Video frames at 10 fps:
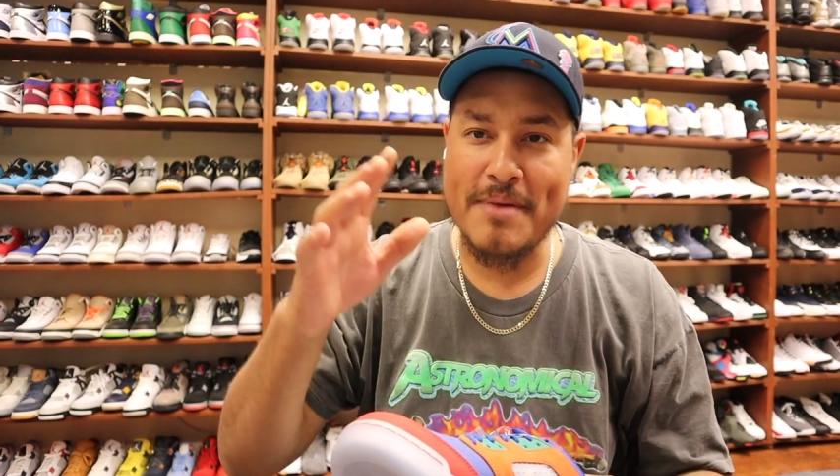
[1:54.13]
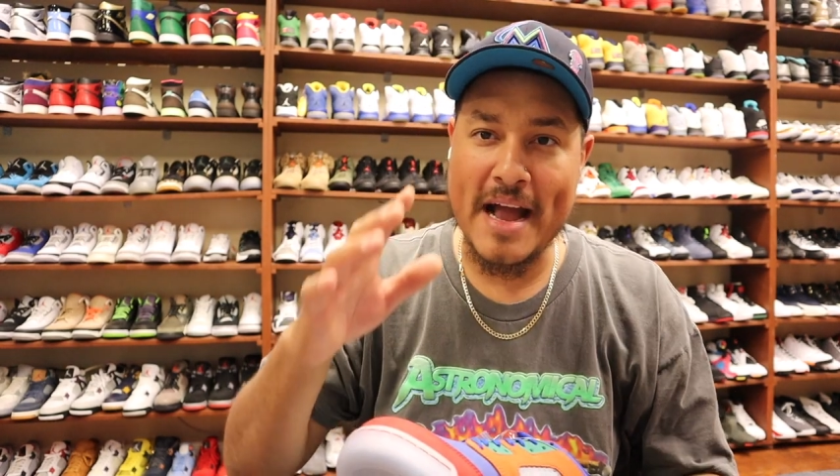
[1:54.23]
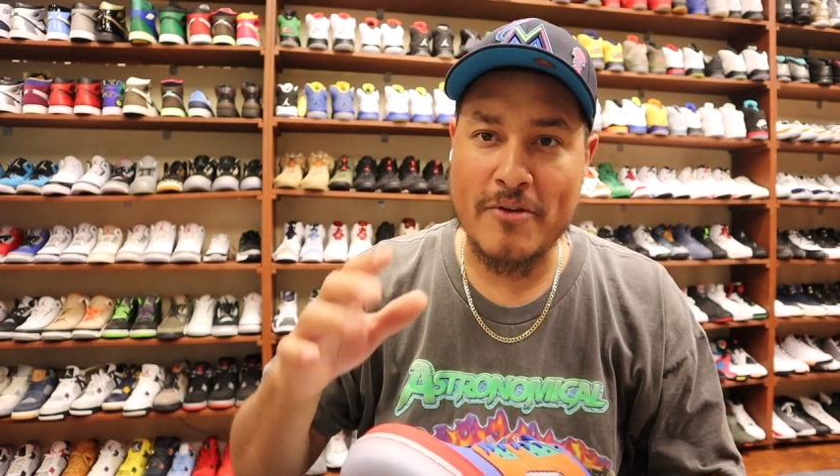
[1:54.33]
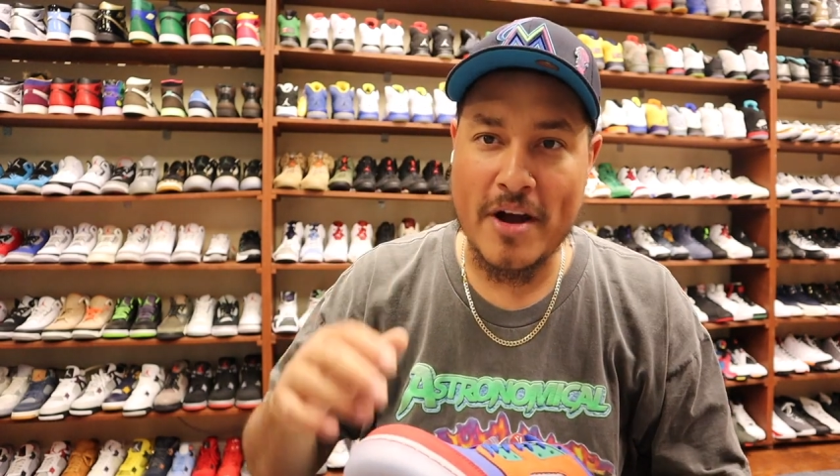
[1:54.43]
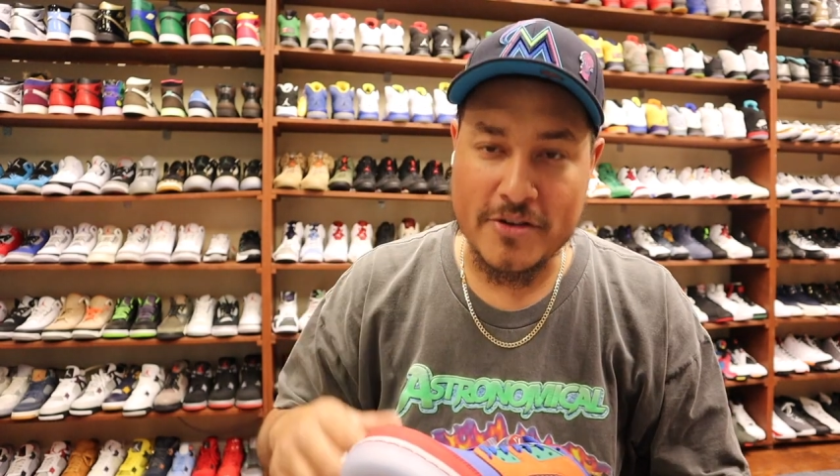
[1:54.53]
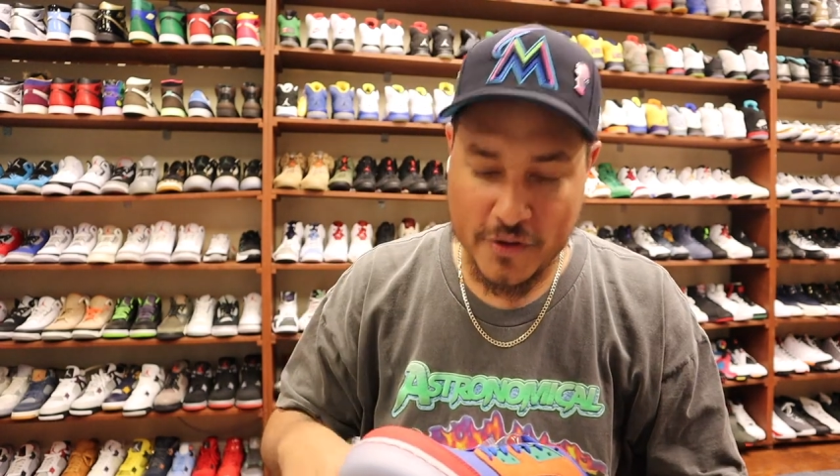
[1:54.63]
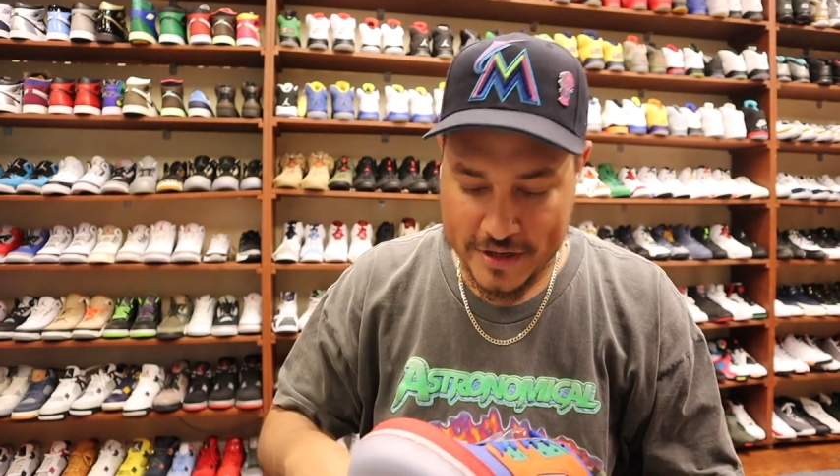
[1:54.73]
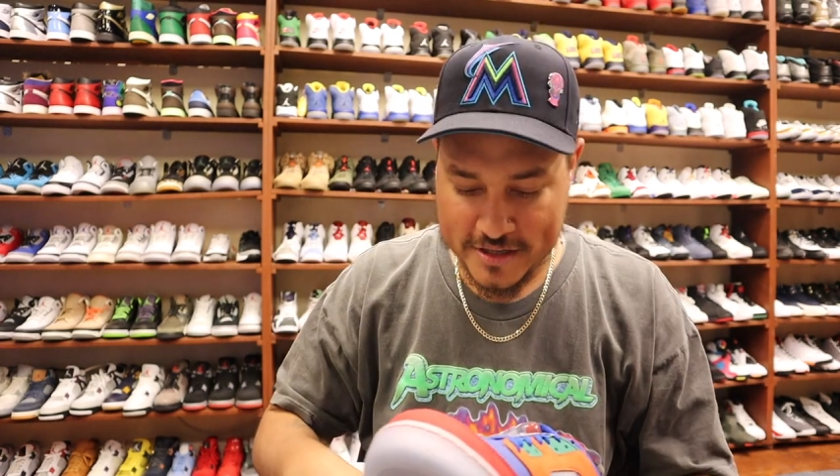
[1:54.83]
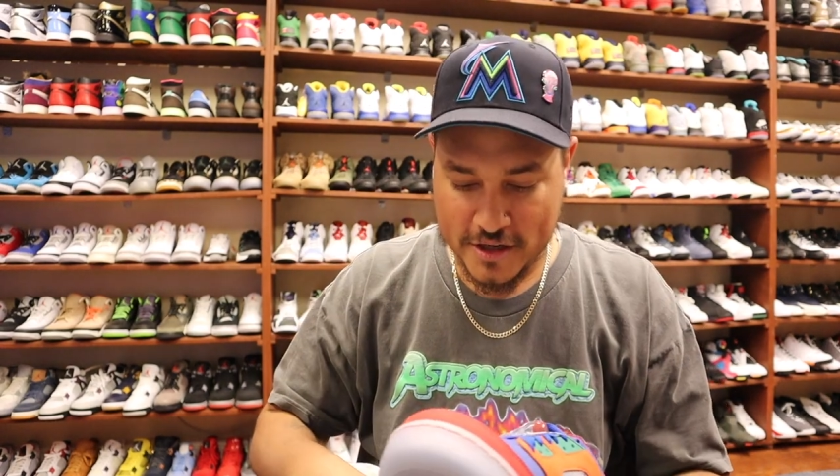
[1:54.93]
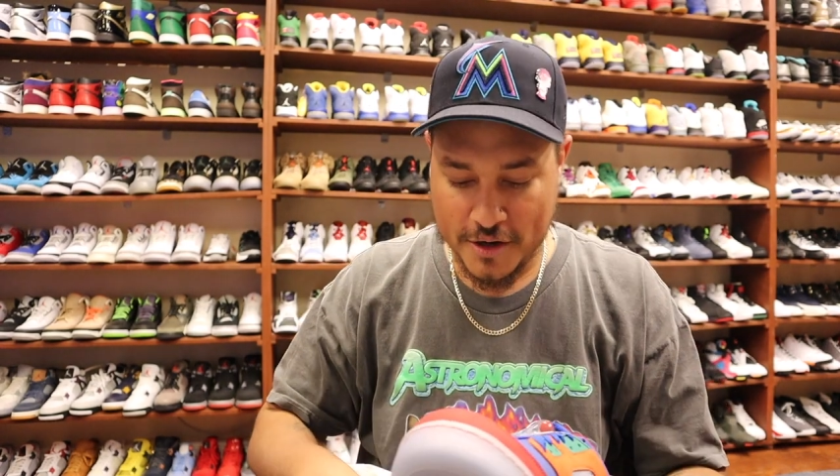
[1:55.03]
background
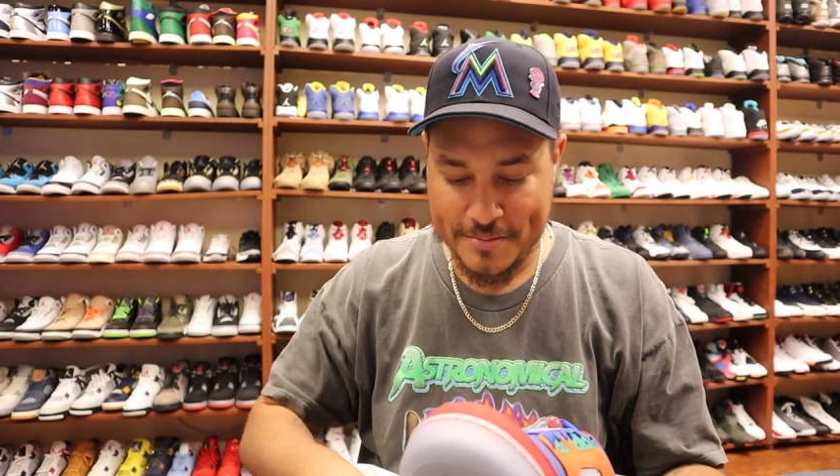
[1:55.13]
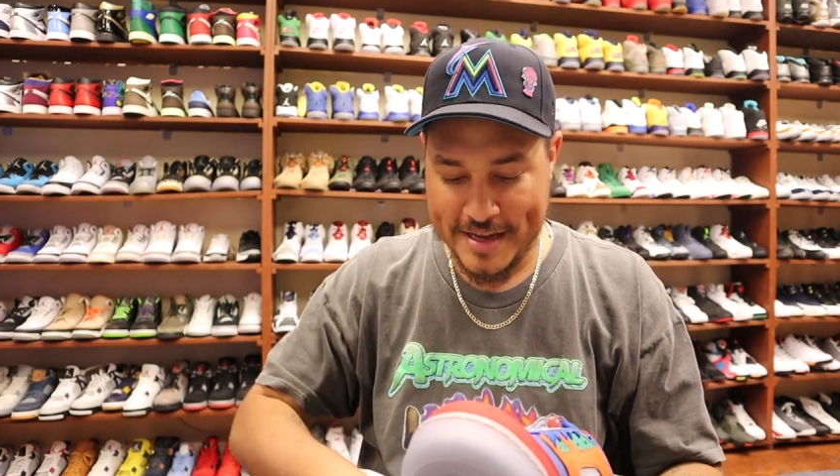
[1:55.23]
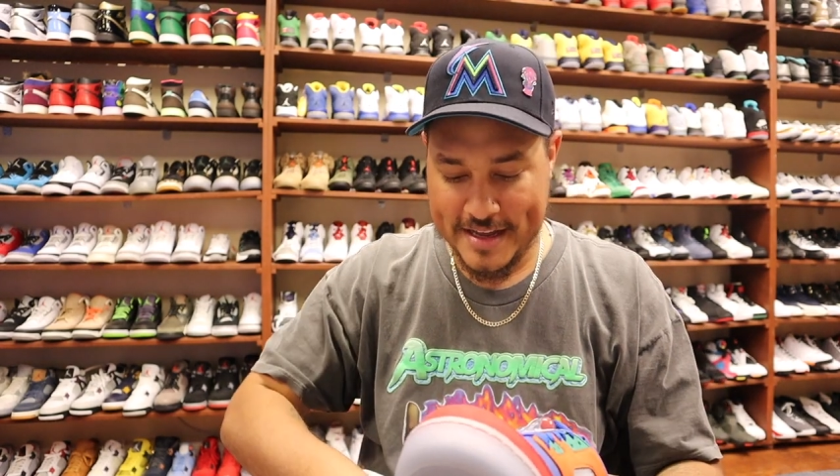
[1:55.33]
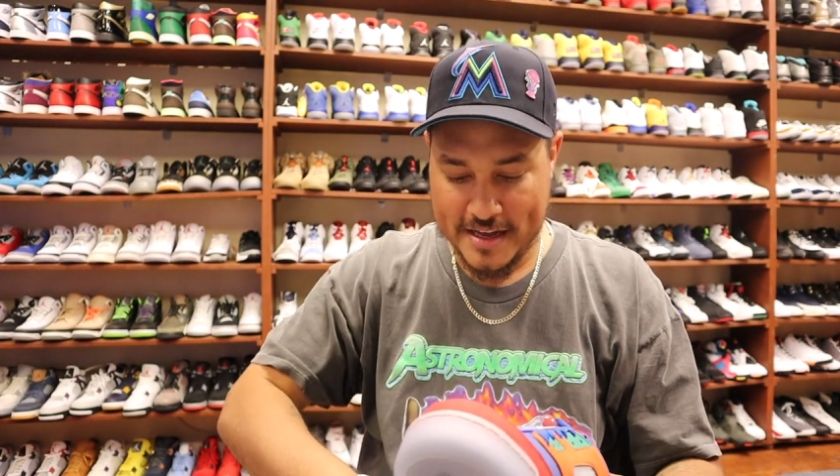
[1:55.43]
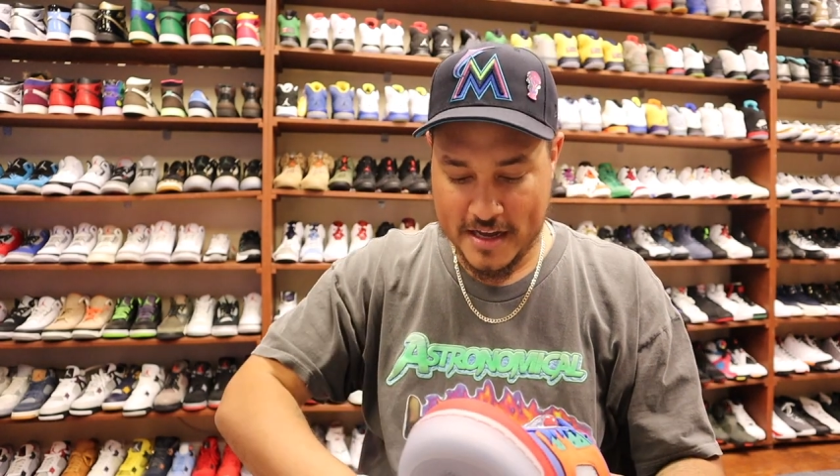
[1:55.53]
noise a little bit.